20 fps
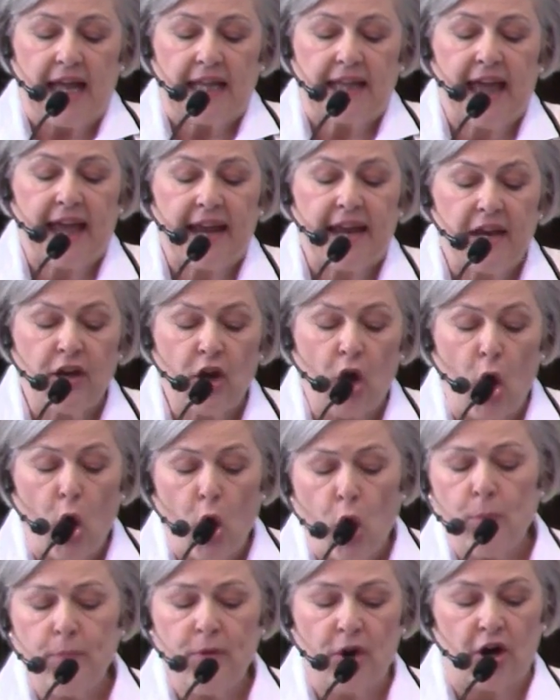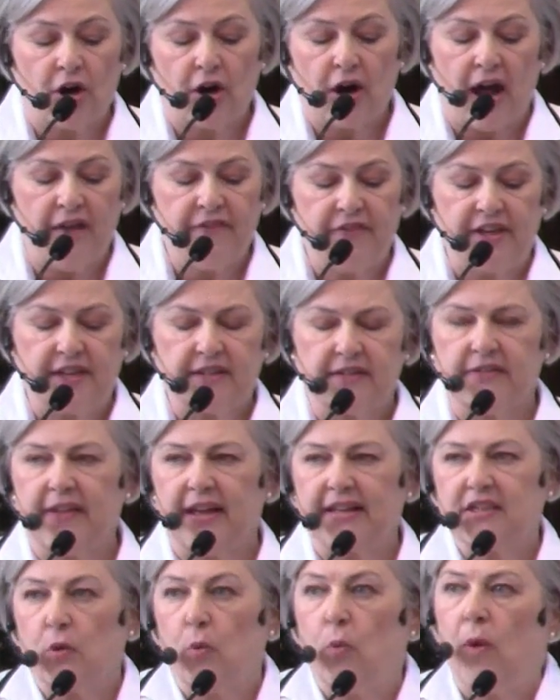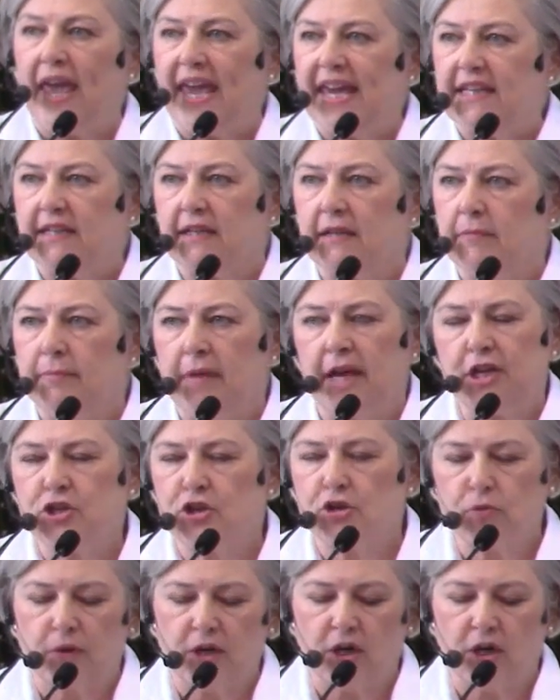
Let an omer of it," that's a weight measure,